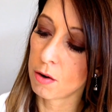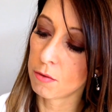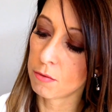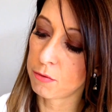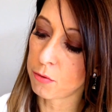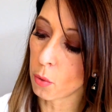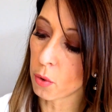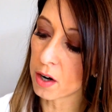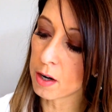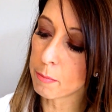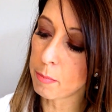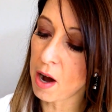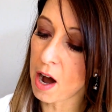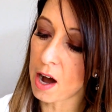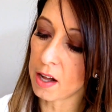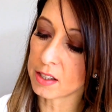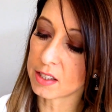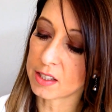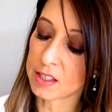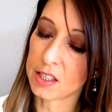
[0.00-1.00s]
foreign
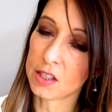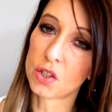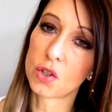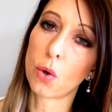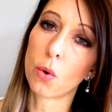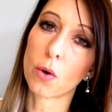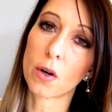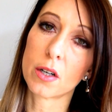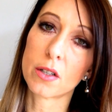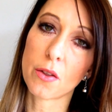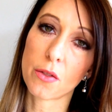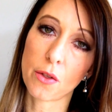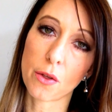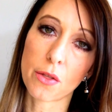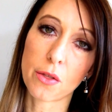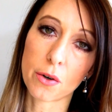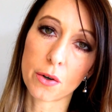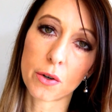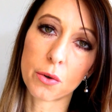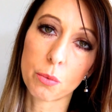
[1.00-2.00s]
policy toward the
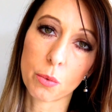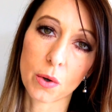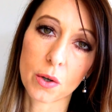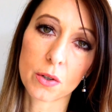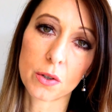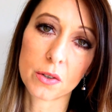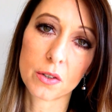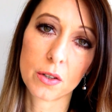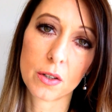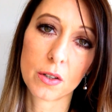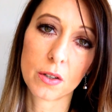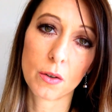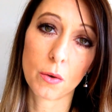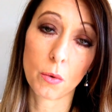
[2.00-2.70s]
third world.